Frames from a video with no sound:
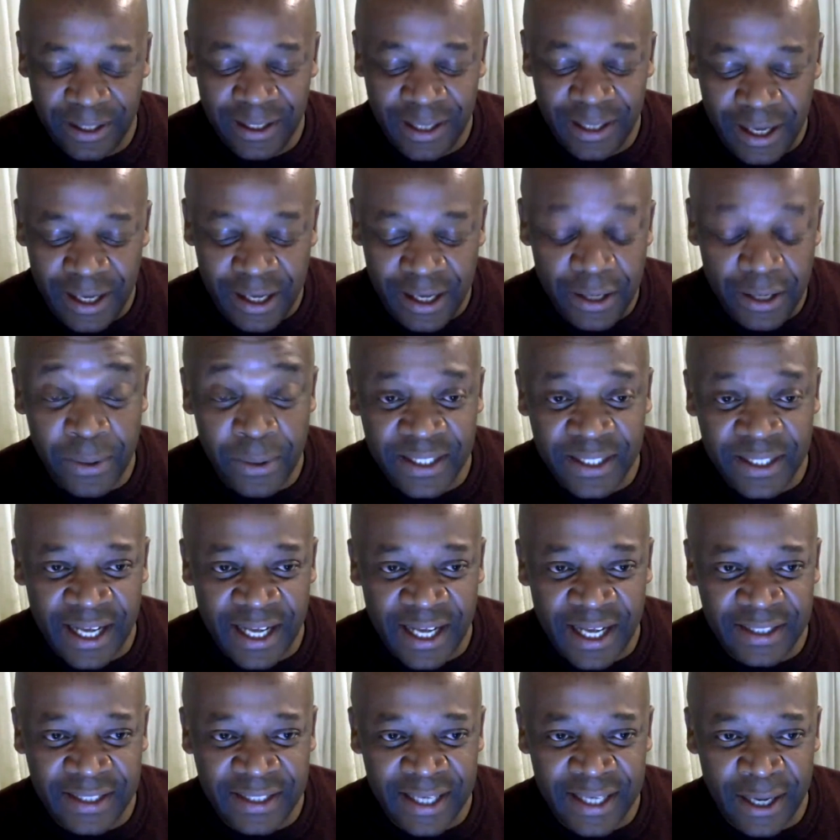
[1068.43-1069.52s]
He was held
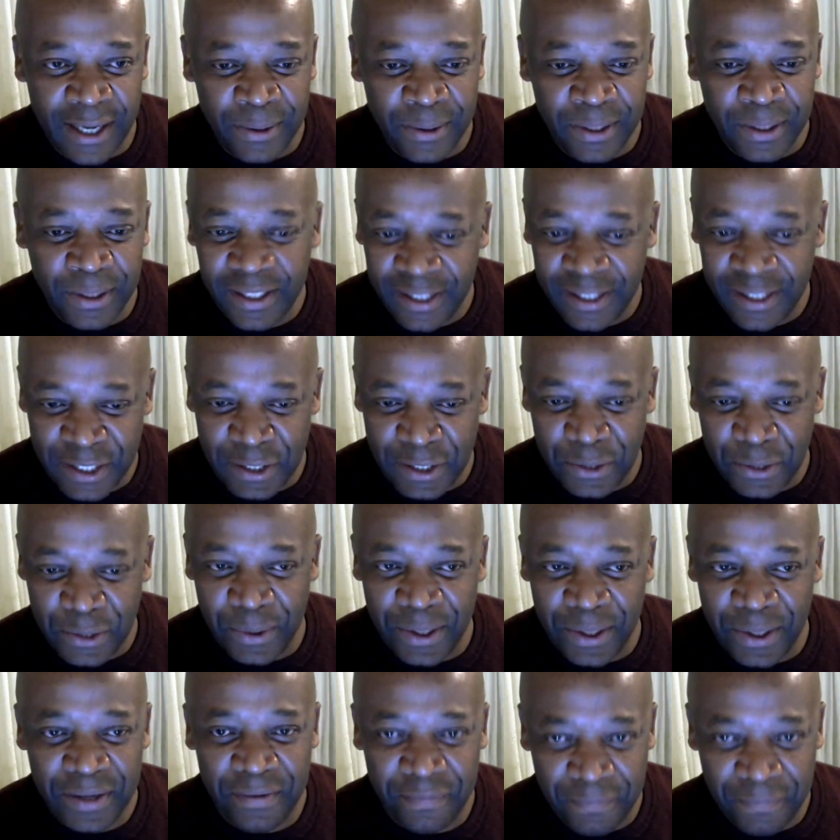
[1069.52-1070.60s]
down anyway
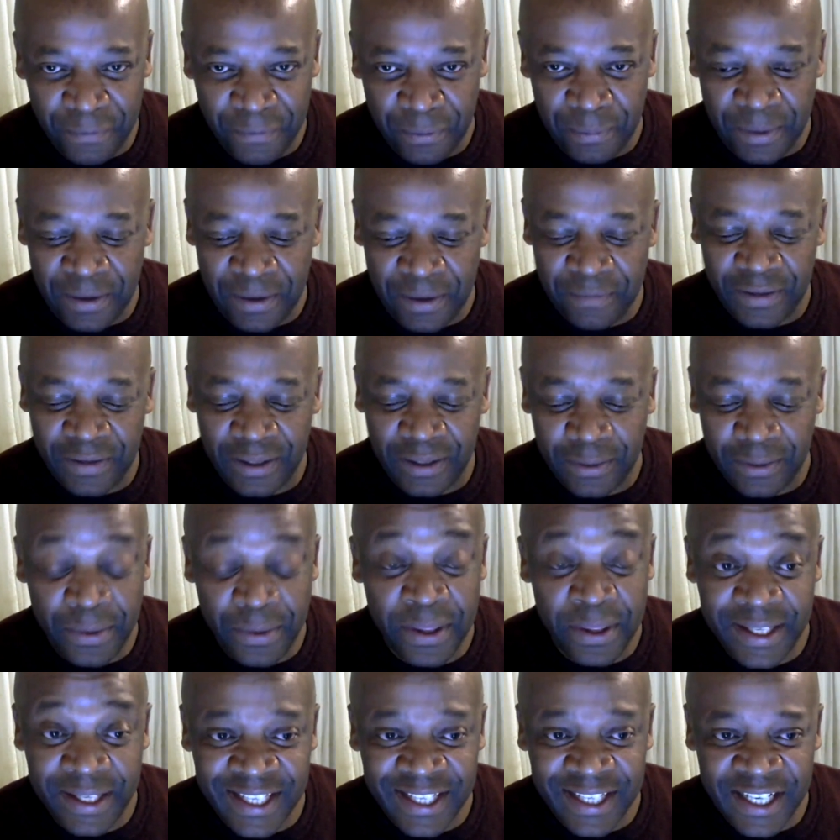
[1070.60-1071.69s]
from heaven with
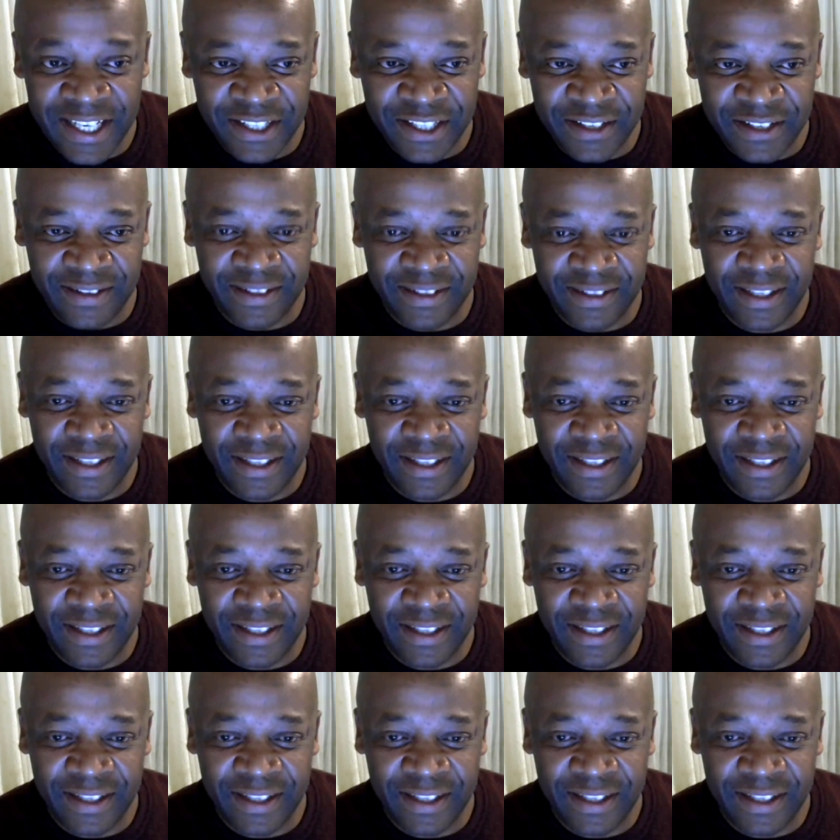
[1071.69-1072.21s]
his angels.